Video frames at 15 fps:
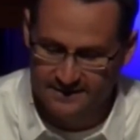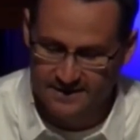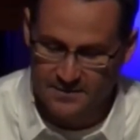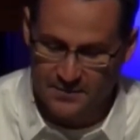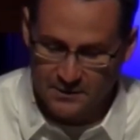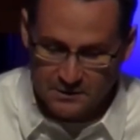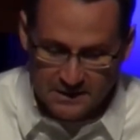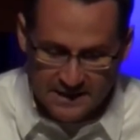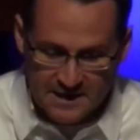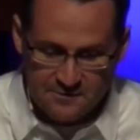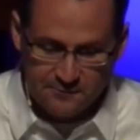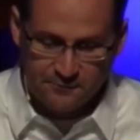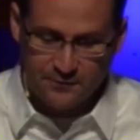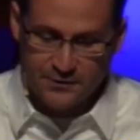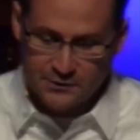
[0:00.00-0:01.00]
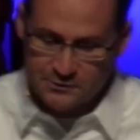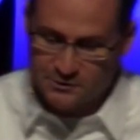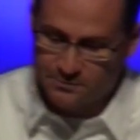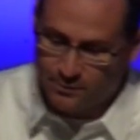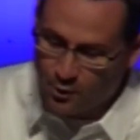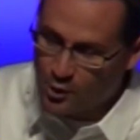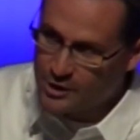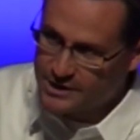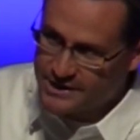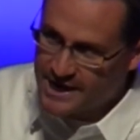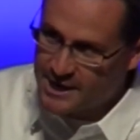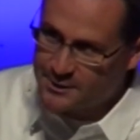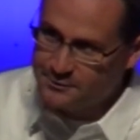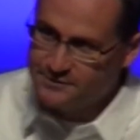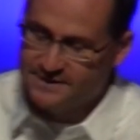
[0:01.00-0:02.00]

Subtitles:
Their love for their sport narrows